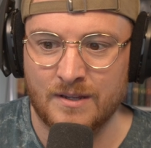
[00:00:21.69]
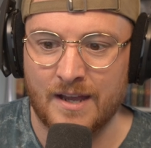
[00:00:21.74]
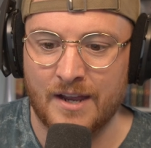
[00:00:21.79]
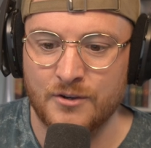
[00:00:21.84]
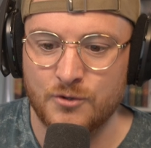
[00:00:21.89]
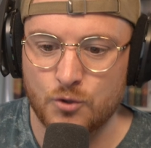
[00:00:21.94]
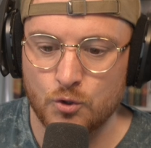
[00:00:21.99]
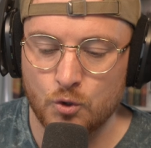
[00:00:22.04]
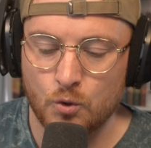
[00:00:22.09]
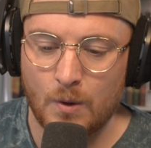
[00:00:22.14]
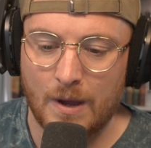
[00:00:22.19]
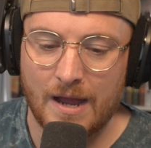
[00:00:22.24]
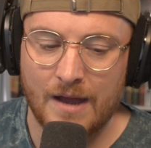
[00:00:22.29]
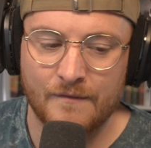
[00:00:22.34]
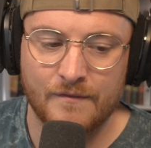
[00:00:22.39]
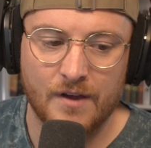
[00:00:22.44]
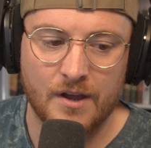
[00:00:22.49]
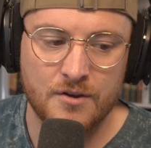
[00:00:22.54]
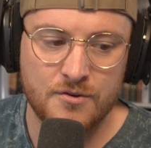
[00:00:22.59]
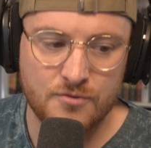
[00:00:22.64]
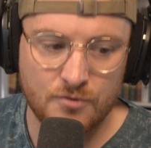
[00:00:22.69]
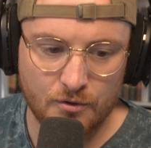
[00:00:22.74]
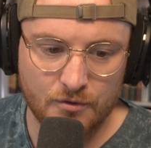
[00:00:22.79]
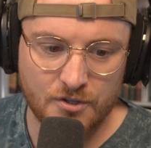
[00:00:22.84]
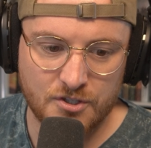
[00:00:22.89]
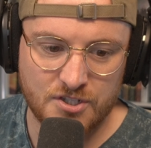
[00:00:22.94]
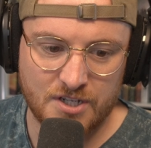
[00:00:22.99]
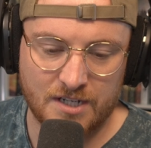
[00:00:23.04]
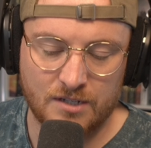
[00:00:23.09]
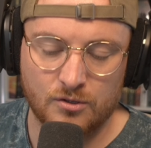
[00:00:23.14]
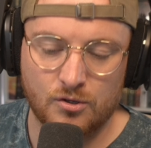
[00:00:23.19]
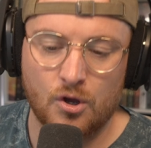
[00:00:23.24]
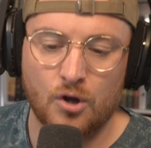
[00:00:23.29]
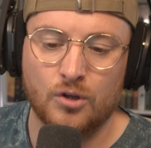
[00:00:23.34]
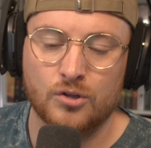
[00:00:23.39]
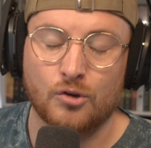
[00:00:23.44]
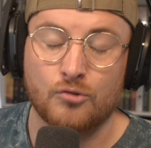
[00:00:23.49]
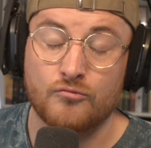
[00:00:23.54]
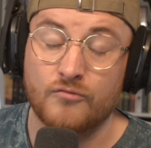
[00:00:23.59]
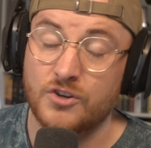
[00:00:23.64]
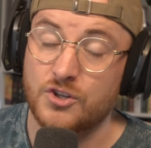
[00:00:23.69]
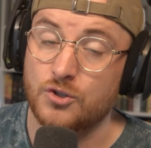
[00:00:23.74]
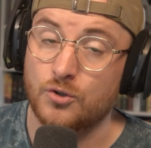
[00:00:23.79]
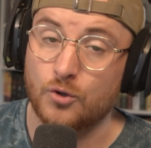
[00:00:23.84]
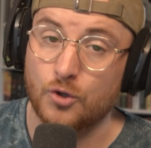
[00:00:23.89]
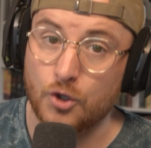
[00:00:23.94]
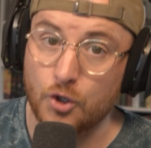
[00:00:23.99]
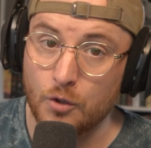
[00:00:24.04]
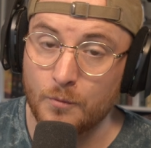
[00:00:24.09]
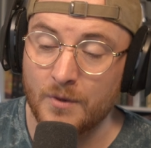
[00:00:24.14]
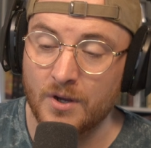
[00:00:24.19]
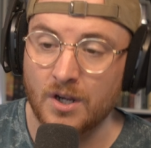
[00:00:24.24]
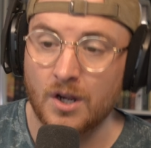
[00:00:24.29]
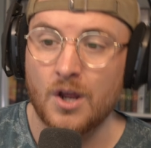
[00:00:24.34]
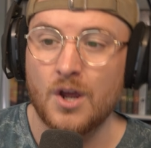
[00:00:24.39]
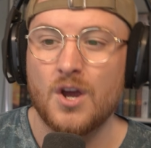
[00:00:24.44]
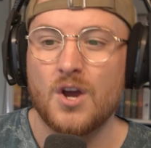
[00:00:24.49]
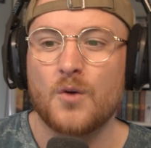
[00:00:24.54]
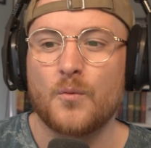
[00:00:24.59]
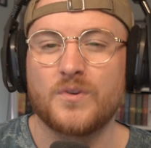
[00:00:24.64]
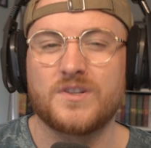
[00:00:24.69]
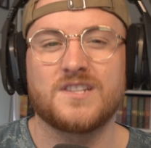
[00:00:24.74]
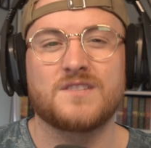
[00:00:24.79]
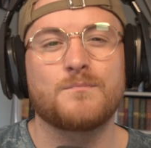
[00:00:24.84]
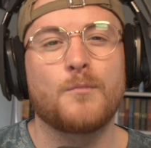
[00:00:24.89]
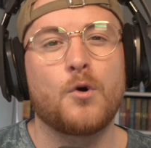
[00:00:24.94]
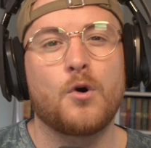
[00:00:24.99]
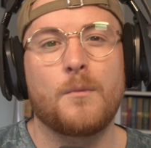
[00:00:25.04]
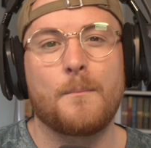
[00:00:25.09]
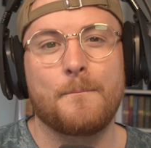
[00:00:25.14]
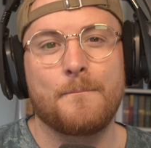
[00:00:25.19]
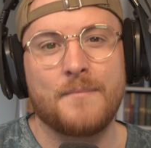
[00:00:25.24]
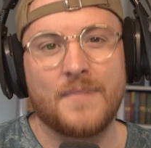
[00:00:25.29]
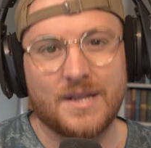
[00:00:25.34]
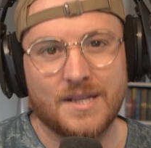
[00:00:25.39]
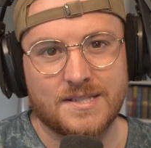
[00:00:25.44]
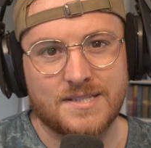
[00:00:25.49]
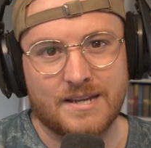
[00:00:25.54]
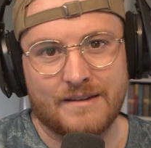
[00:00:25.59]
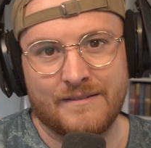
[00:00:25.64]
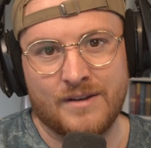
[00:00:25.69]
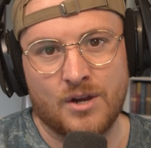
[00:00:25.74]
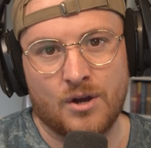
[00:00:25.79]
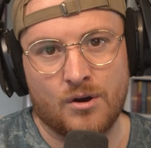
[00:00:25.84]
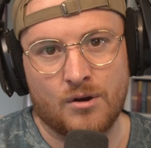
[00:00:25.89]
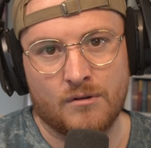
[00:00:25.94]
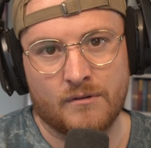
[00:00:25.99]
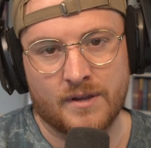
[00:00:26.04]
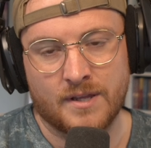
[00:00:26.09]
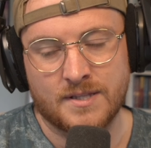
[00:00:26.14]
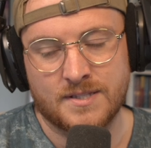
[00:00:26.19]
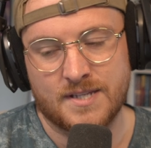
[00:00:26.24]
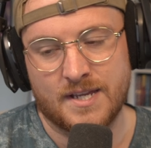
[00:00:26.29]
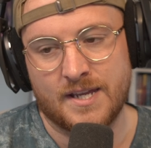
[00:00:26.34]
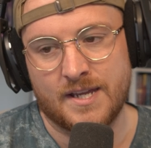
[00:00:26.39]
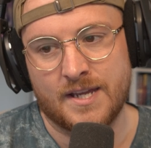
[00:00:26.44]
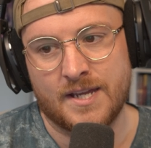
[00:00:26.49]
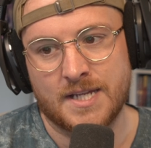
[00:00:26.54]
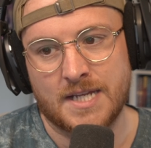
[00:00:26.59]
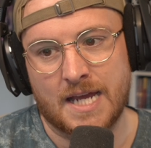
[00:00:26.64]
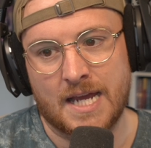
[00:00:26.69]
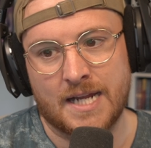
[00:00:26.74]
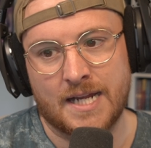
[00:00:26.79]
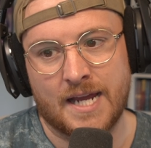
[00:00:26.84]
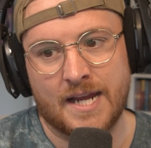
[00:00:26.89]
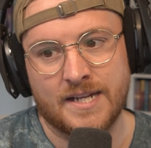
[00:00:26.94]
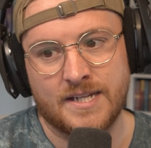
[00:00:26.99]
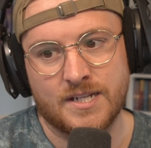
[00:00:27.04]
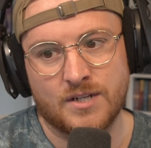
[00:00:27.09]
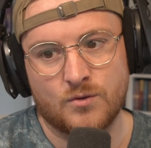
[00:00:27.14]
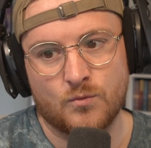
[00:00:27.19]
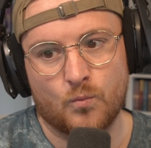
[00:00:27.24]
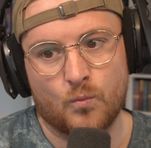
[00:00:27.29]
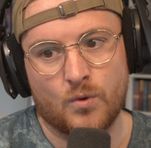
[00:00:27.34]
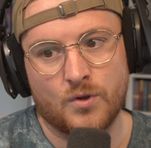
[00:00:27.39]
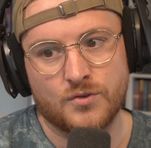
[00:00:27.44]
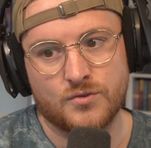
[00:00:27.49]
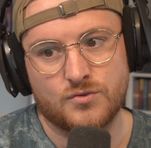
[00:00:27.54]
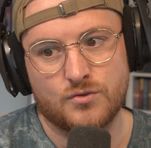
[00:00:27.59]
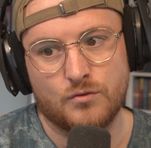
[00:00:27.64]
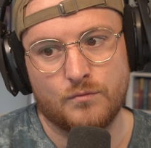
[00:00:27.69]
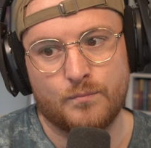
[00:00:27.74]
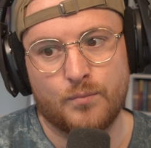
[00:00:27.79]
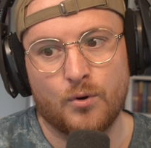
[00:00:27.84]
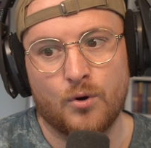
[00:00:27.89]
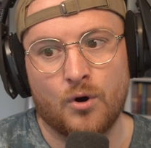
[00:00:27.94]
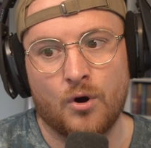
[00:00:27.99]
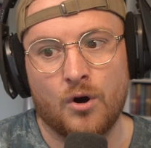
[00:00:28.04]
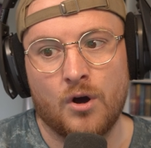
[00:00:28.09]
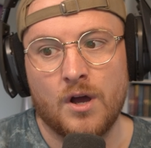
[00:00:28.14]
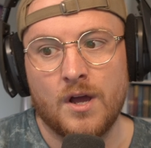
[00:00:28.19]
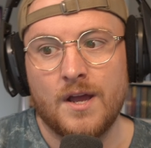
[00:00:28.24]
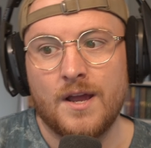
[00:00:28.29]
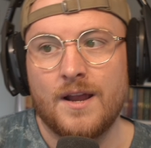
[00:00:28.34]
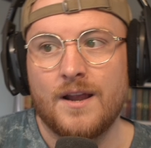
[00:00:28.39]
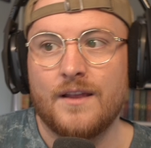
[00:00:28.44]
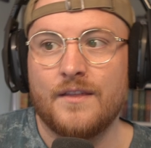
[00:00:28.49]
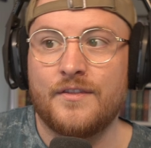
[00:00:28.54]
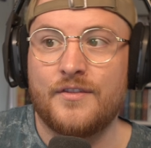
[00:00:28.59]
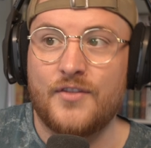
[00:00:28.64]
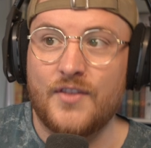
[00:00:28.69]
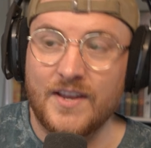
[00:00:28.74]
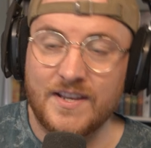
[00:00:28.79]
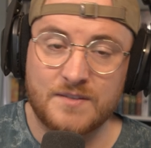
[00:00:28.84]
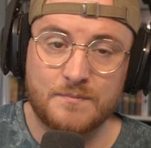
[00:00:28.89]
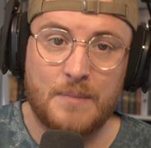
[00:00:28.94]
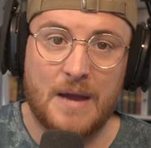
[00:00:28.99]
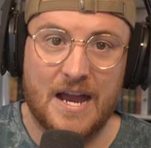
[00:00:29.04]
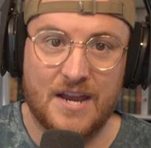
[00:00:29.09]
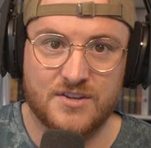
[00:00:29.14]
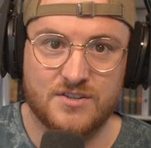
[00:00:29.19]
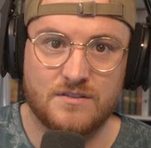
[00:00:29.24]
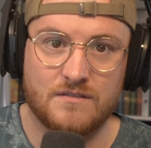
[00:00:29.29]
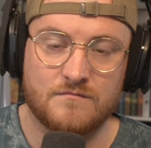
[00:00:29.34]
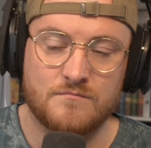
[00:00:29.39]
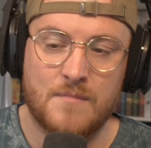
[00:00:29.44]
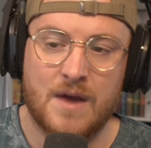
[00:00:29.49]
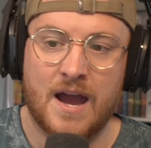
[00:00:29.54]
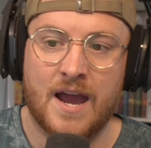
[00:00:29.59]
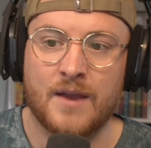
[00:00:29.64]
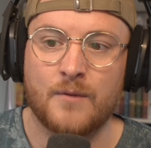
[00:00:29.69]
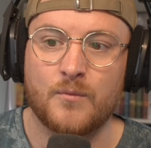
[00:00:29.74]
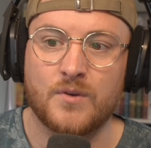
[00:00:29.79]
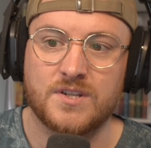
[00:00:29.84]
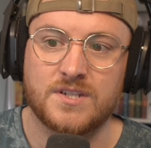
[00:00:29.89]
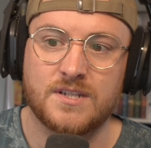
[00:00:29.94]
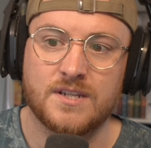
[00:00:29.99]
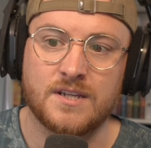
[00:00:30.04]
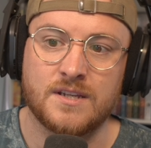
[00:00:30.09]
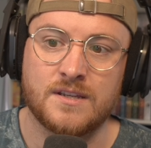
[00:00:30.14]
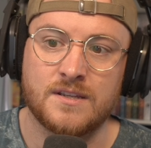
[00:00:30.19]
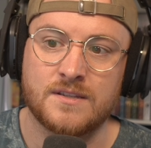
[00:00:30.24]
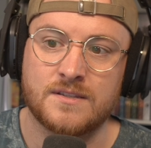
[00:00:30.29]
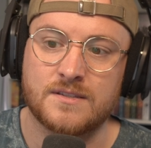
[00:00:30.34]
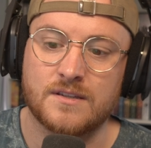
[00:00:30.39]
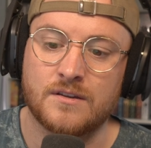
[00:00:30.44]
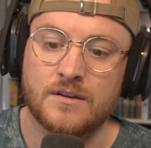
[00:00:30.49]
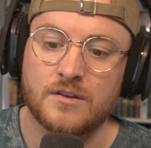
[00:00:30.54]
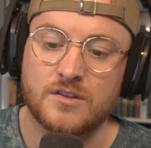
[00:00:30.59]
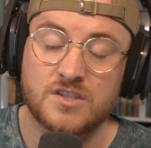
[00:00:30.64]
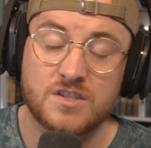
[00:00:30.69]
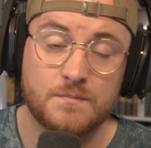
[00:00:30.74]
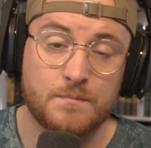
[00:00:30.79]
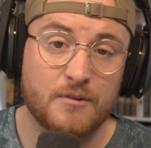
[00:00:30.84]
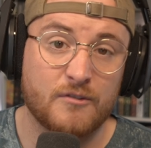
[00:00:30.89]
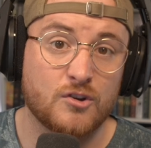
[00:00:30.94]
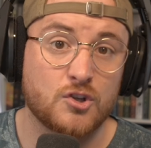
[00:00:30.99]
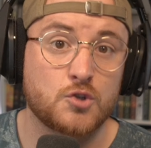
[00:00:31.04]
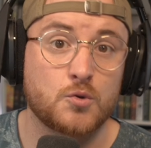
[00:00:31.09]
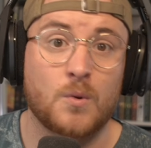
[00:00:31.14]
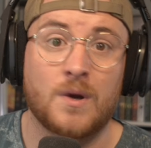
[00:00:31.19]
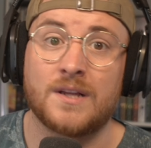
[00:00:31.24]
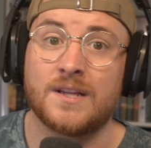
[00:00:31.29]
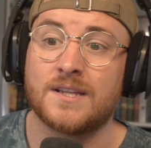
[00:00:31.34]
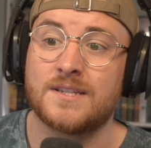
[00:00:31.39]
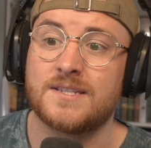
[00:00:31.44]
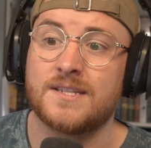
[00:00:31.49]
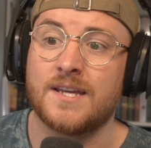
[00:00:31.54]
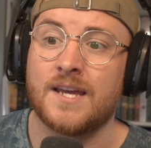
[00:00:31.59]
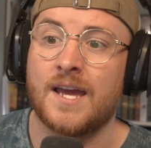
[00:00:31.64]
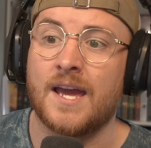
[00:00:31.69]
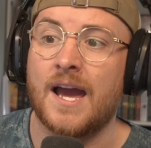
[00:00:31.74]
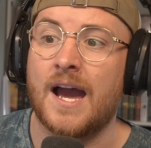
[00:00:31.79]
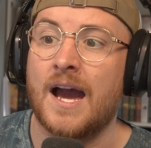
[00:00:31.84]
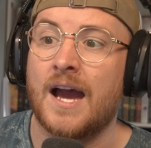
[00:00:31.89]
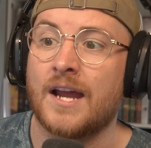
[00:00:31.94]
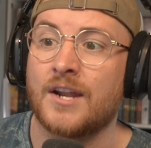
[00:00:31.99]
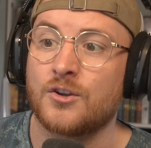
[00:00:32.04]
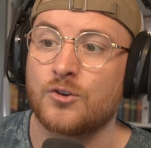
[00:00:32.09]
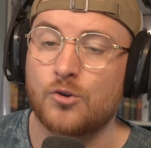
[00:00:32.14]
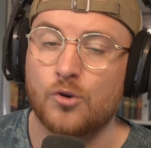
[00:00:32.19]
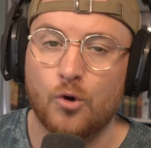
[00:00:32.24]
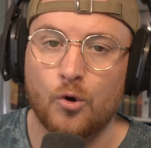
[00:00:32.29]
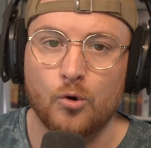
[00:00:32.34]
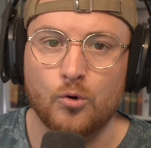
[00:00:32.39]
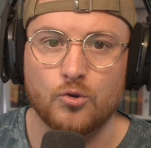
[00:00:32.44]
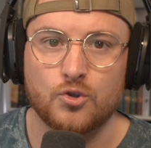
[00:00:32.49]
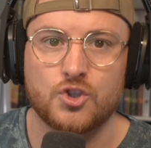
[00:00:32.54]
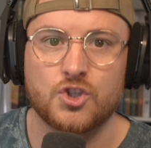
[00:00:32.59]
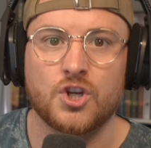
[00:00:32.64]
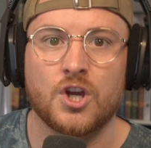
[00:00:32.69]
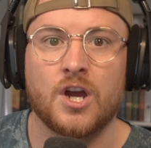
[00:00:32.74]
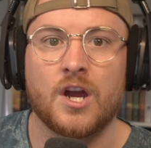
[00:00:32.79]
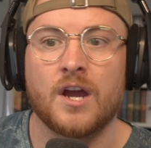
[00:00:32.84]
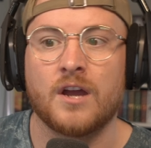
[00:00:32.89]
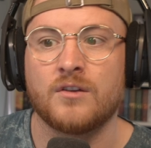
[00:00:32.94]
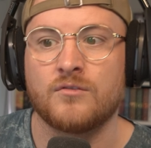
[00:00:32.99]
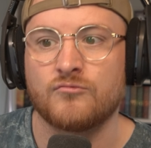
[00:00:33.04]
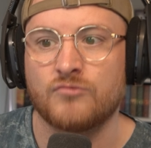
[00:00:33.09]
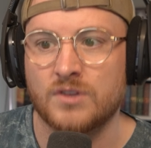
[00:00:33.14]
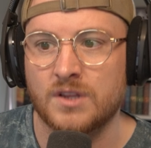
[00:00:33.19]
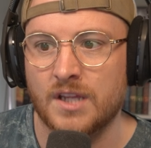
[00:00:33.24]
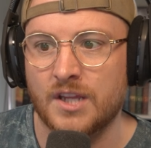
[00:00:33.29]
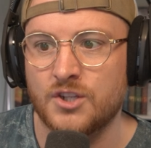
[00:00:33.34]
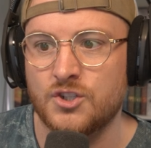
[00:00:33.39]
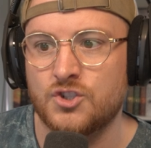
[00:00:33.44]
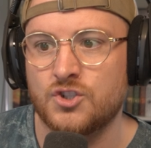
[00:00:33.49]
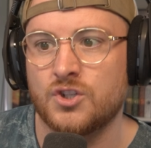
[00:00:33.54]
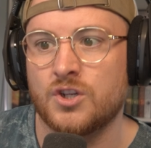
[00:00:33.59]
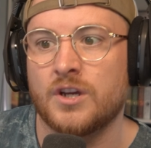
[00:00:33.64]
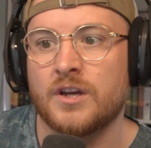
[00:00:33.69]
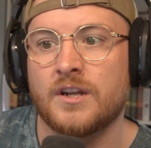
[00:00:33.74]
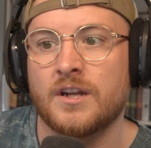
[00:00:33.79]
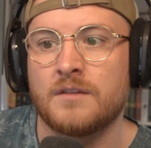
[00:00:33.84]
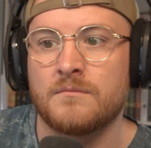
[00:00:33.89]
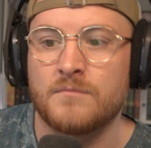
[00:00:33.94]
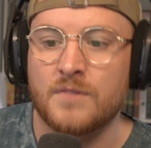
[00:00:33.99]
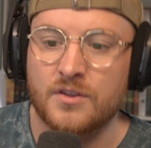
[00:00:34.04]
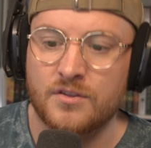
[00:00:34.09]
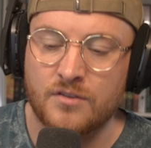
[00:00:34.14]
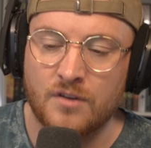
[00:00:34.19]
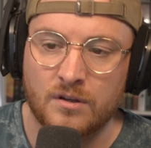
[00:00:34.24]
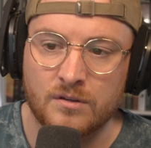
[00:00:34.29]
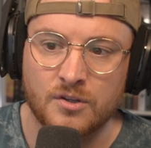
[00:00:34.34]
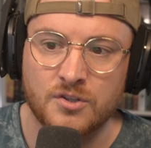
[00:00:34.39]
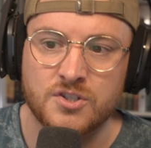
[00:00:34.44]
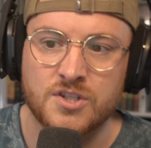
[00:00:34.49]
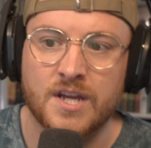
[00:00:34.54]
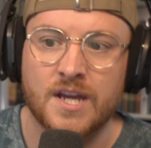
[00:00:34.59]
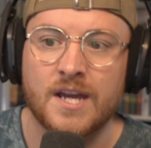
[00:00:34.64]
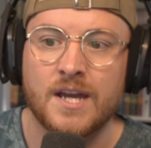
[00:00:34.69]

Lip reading: I do have another channel called Original Human, which is more military orientated, and I didn't want to put this passion of mine, which is spirituality and culture and religion and mythology,